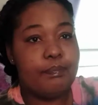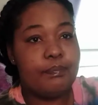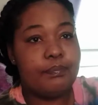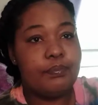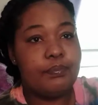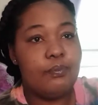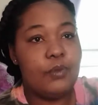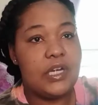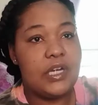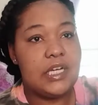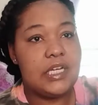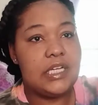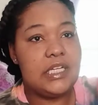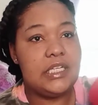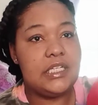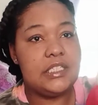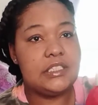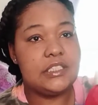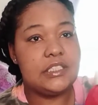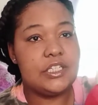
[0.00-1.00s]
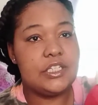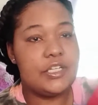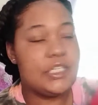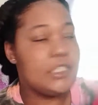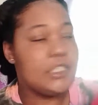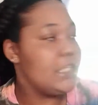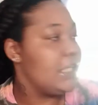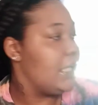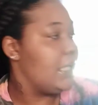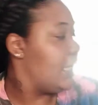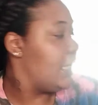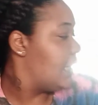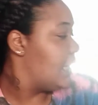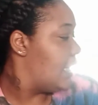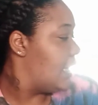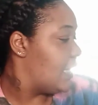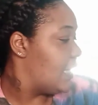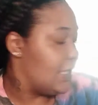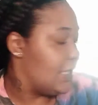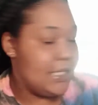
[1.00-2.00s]
one of these and everything like
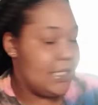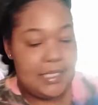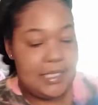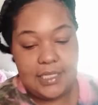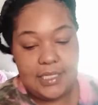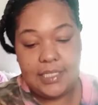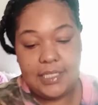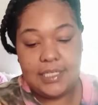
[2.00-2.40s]
that, yeah,